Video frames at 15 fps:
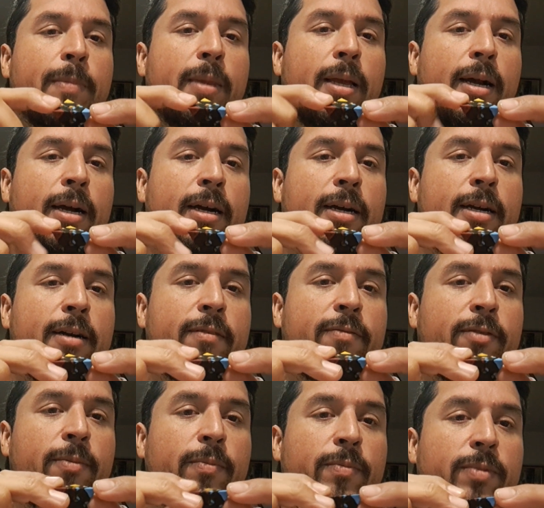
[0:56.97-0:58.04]

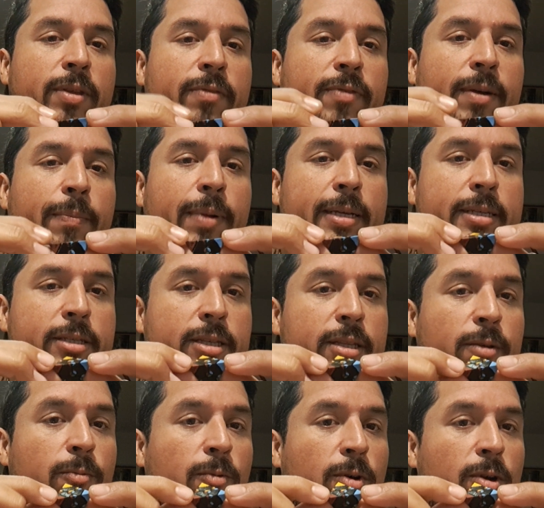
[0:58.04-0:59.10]
from different places in
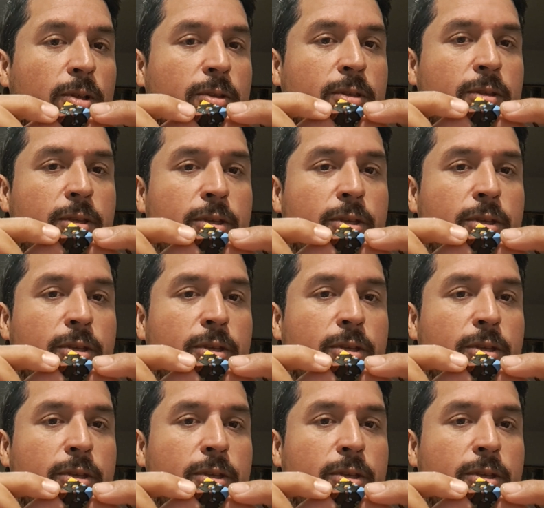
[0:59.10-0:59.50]
the world,